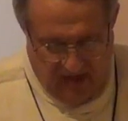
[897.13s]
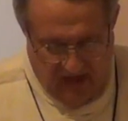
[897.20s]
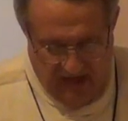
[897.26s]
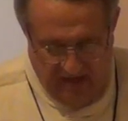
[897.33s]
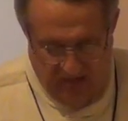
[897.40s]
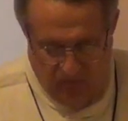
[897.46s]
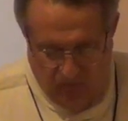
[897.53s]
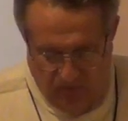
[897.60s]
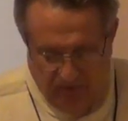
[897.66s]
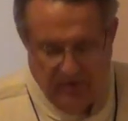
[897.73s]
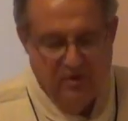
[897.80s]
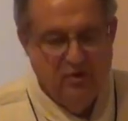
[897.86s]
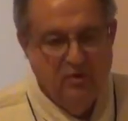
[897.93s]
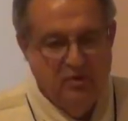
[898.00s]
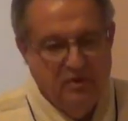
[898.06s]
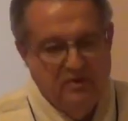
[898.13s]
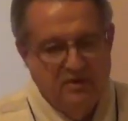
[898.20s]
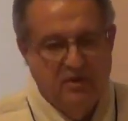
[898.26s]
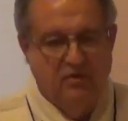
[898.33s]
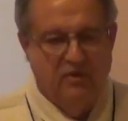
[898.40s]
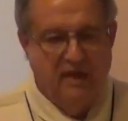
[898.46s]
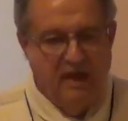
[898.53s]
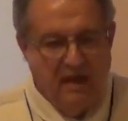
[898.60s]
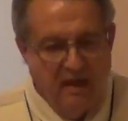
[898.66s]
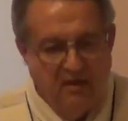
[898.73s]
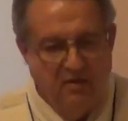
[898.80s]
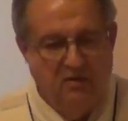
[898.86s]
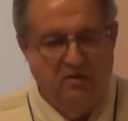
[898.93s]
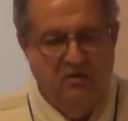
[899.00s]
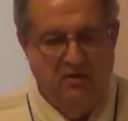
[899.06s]
I am with you until the
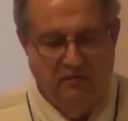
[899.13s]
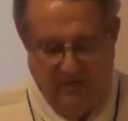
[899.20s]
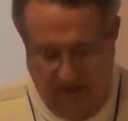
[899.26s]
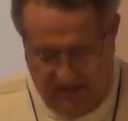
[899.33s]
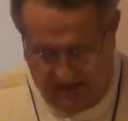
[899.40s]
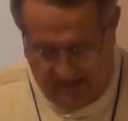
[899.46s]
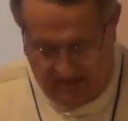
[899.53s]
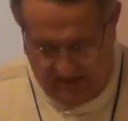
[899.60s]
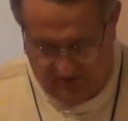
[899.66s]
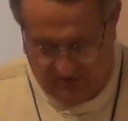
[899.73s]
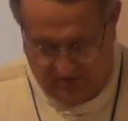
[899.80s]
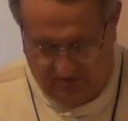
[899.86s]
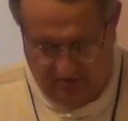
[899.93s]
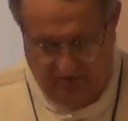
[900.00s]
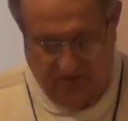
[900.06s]
end of the age.